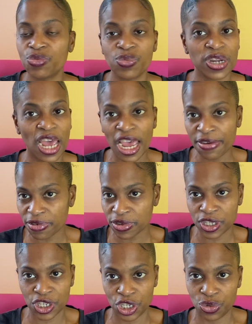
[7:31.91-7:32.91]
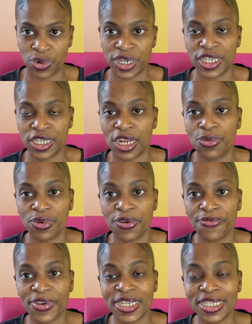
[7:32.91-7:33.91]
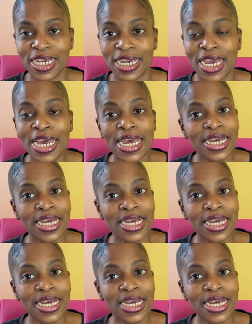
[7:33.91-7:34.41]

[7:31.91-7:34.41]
in whatever situation that we're facing